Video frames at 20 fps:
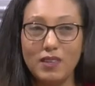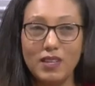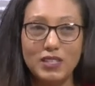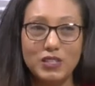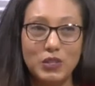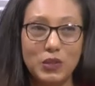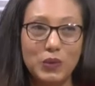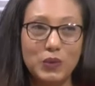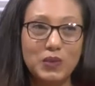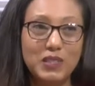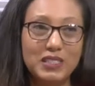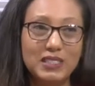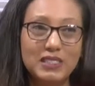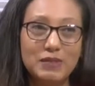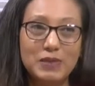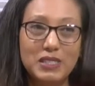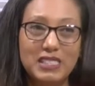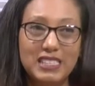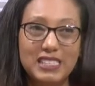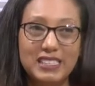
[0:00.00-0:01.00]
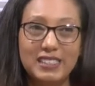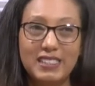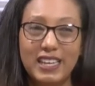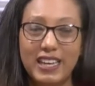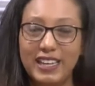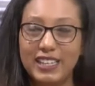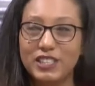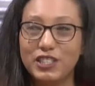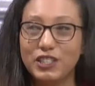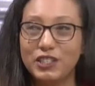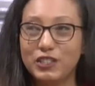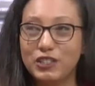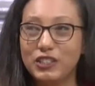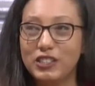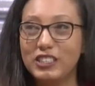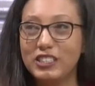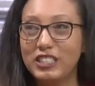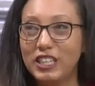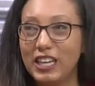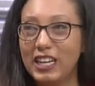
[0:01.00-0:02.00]
So we, we did cater to
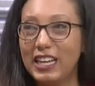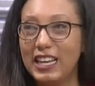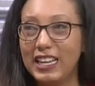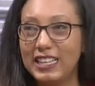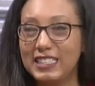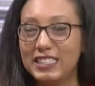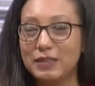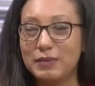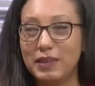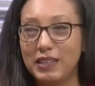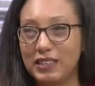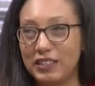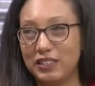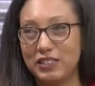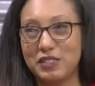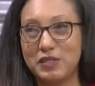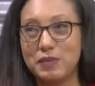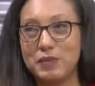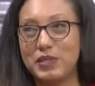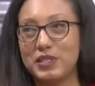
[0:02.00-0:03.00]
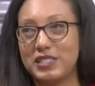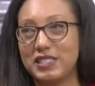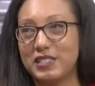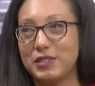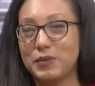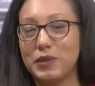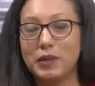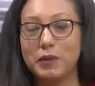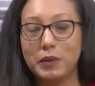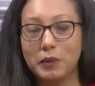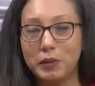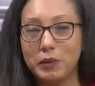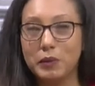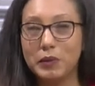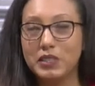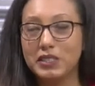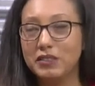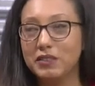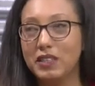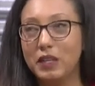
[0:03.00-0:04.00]
the non-Atlantic Bank customers as well when we
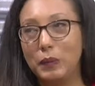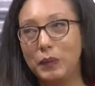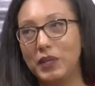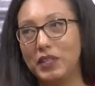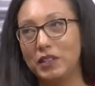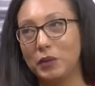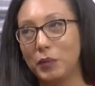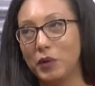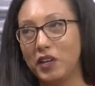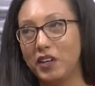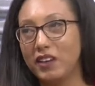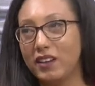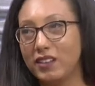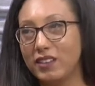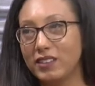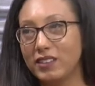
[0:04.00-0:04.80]
were developing the product.